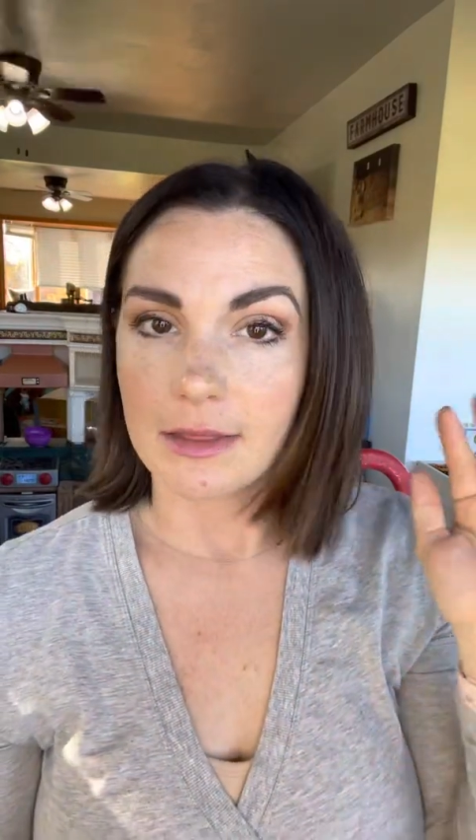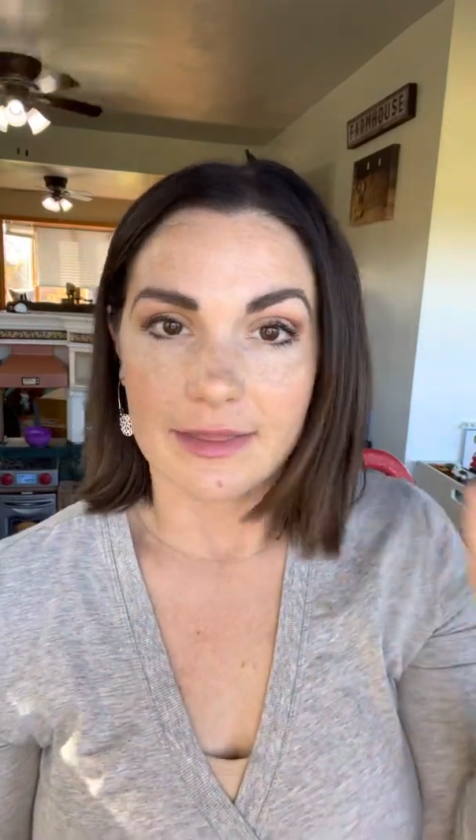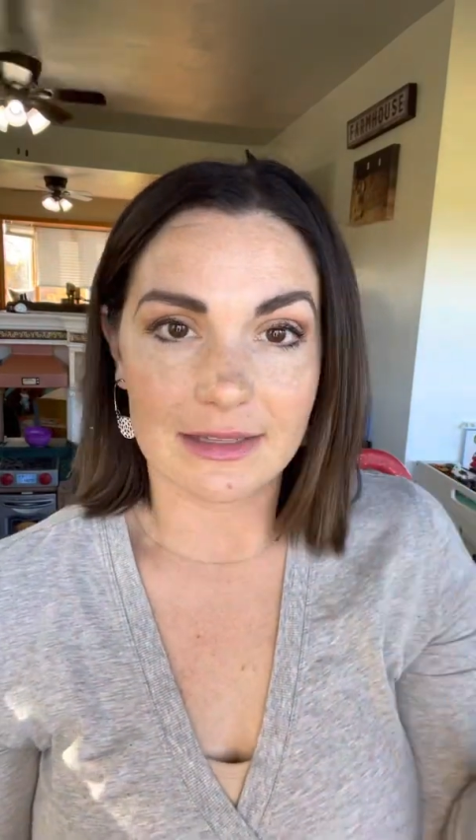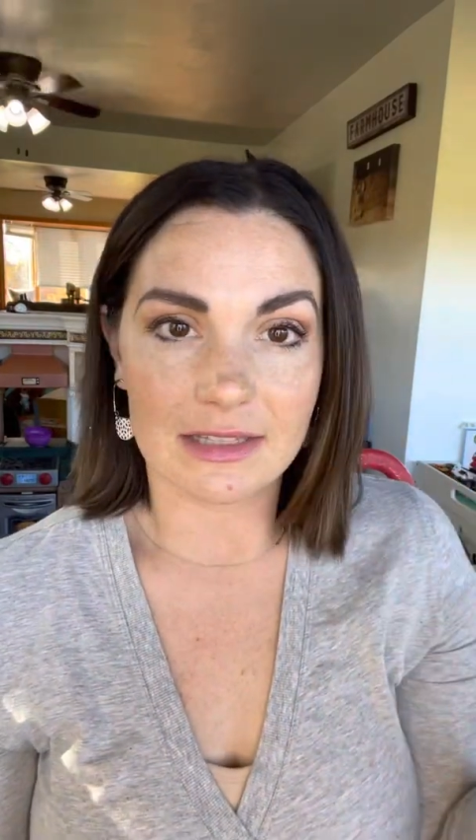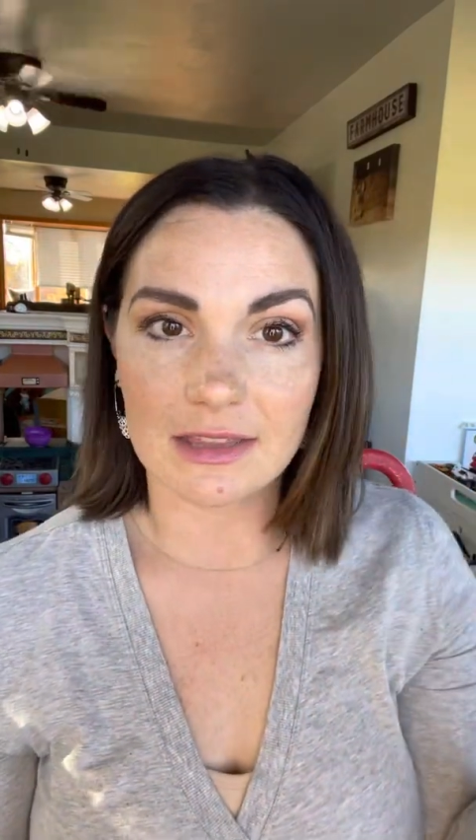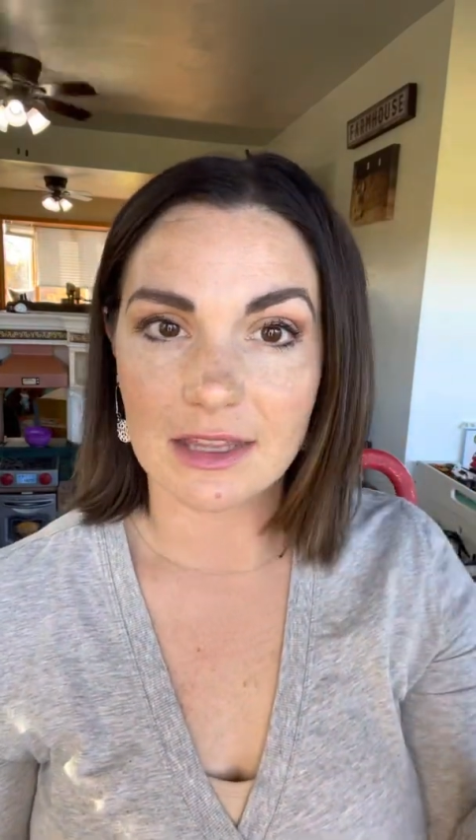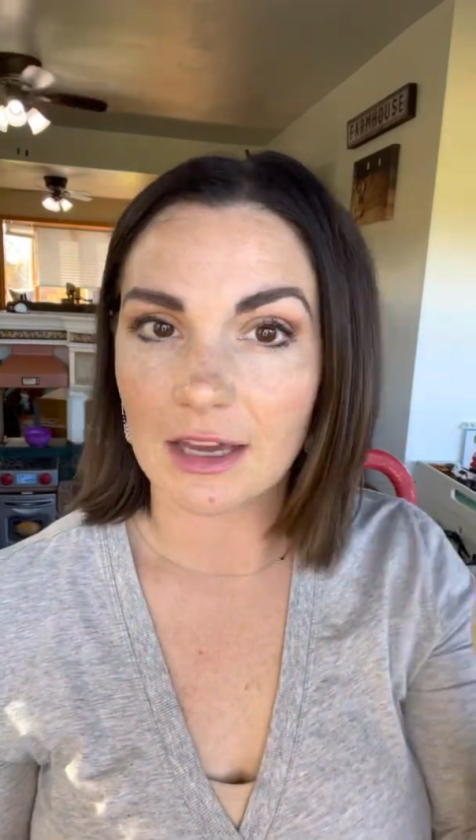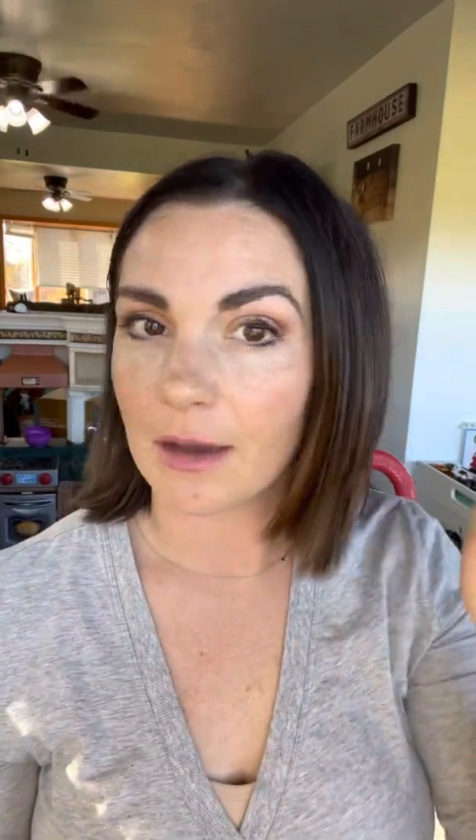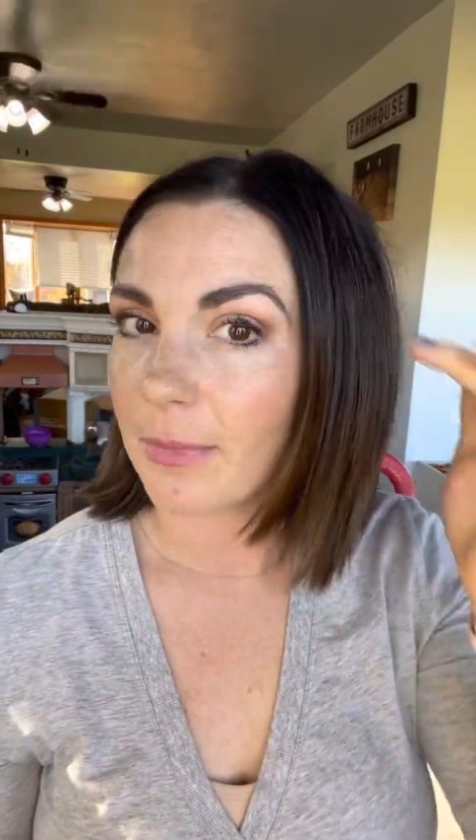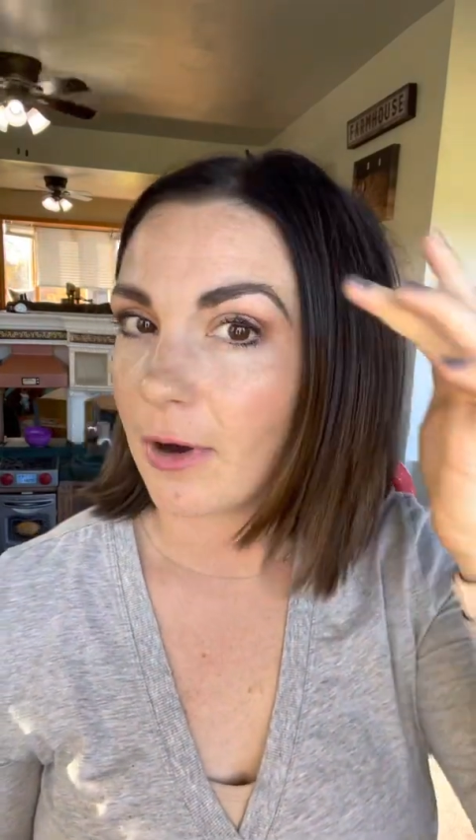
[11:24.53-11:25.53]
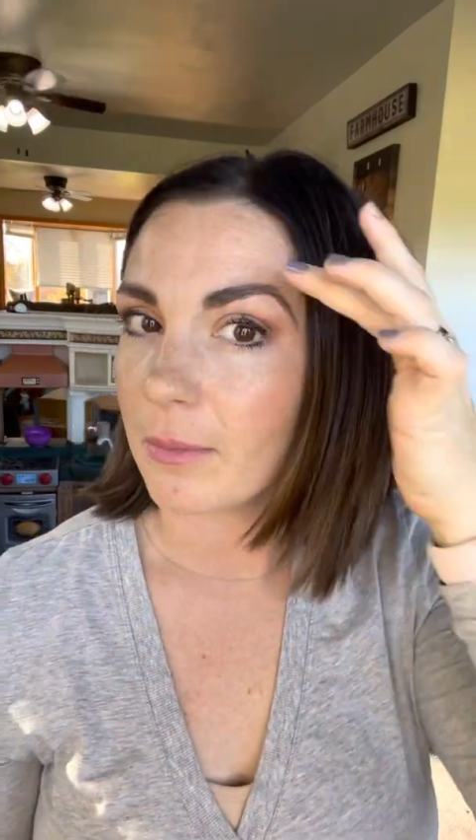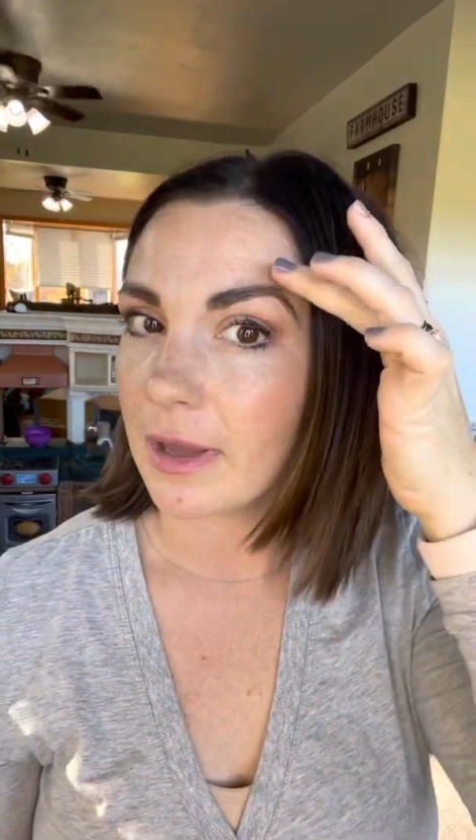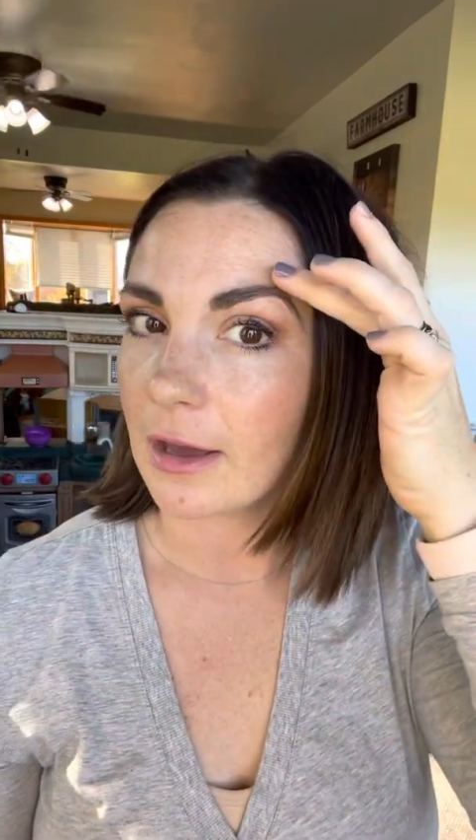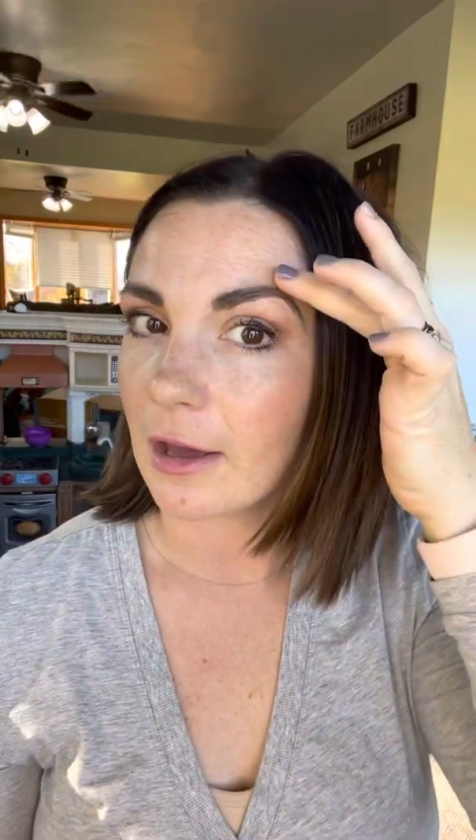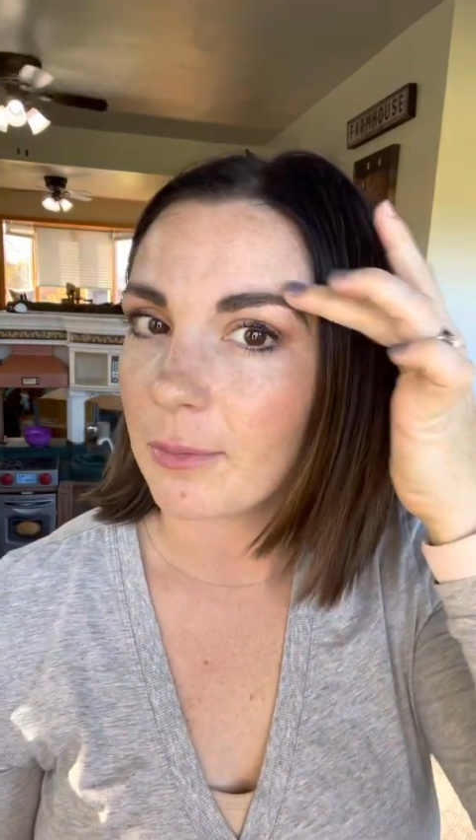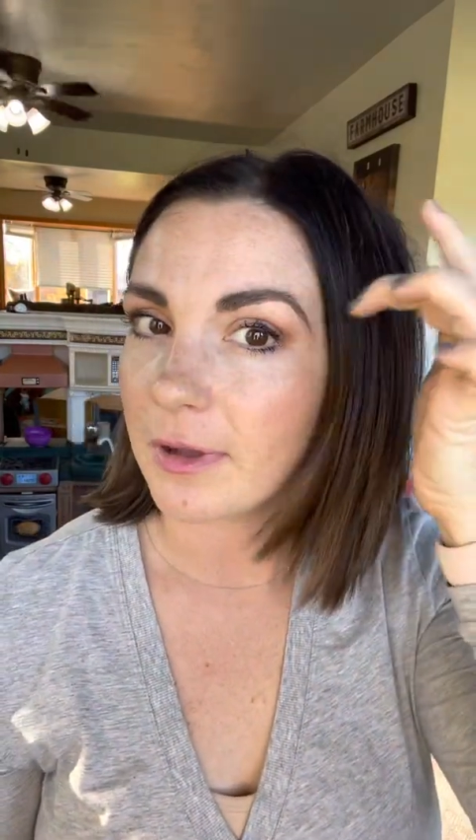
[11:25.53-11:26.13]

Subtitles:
That's the thing about makeup